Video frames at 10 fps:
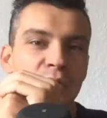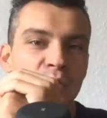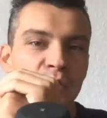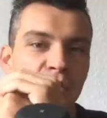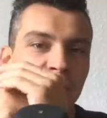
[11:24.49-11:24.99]

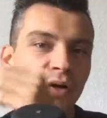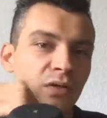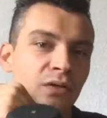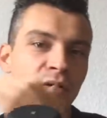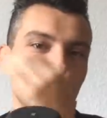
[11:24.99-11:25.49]
to
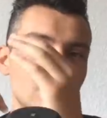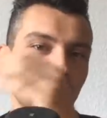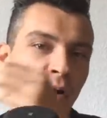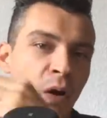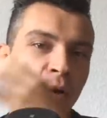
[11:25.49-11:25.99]
not
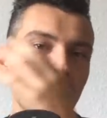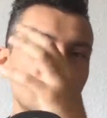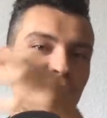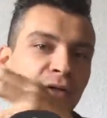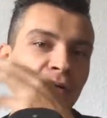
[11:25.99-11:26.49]

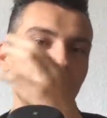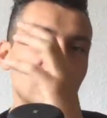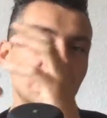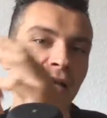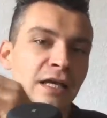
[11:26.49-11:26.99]

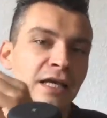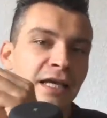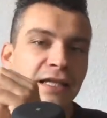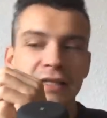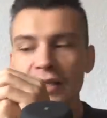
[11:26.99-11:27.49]

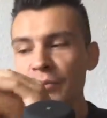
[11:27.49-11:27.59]
overheat